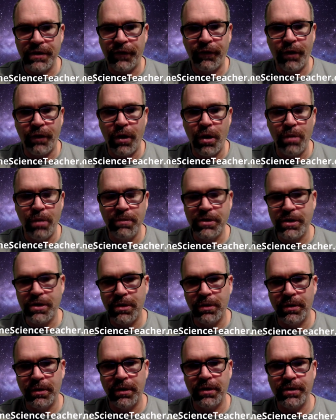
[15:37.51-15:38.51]
for
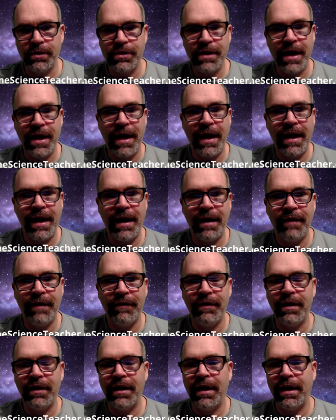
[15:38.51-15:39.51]
homeschoolers. I have